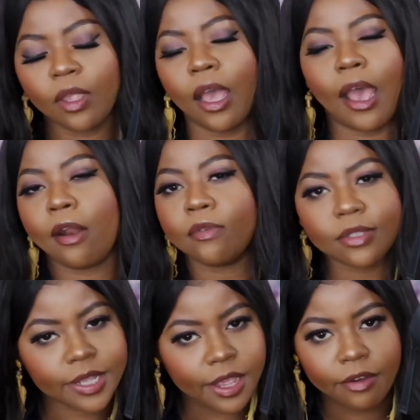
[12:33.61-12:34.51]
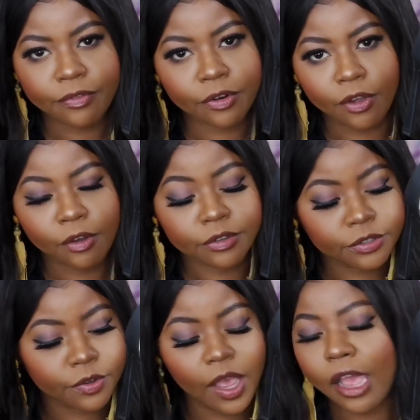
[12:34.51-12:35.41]
I don't stay out for long,
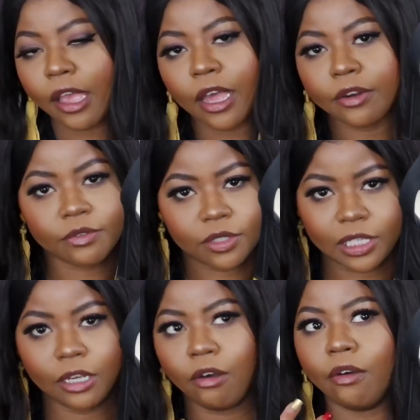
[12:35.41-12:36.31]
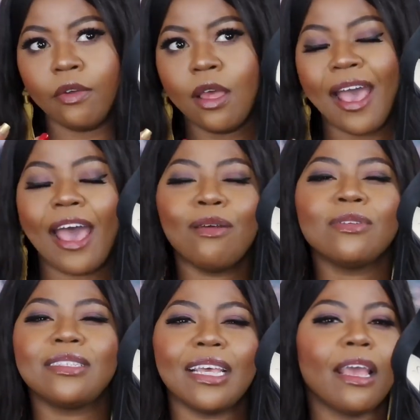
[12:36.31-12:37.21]
so I don't
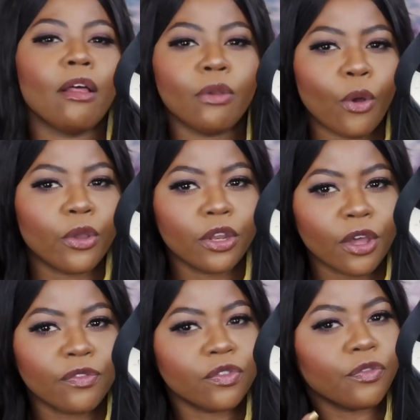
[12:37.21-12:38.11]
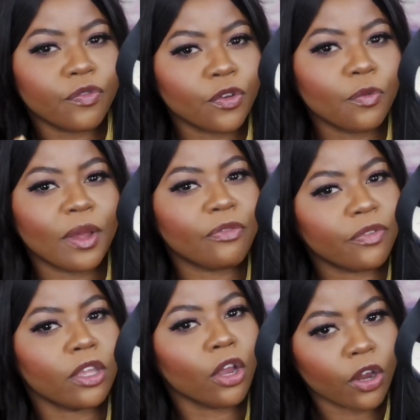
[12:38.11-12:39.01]
stay out long enough to feel my
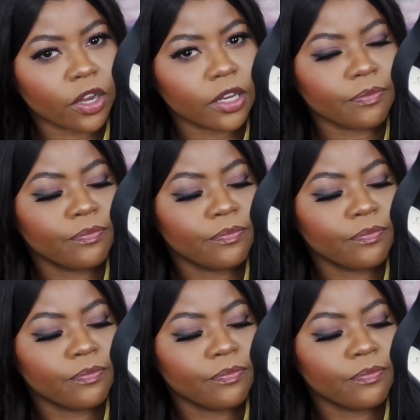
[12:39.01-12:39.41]
feet hurting.